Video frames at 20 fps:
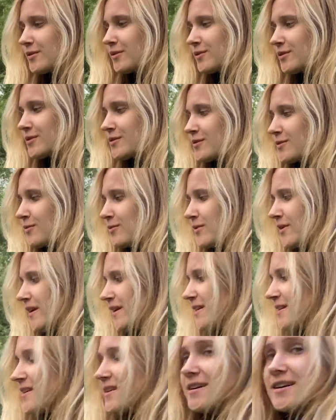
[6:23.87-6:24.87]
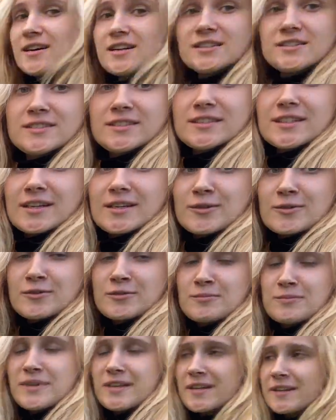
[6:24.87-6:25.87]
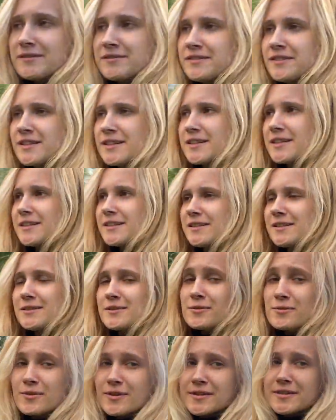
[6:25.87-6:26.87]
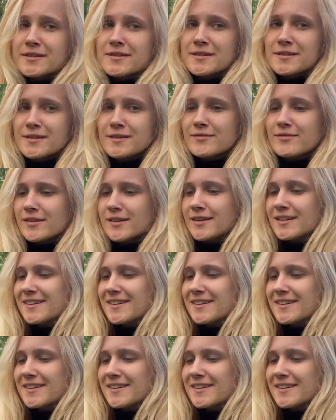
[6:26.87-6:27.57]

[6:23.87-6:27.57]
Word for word: though it's so rainy, I think I could make a fire. It's already something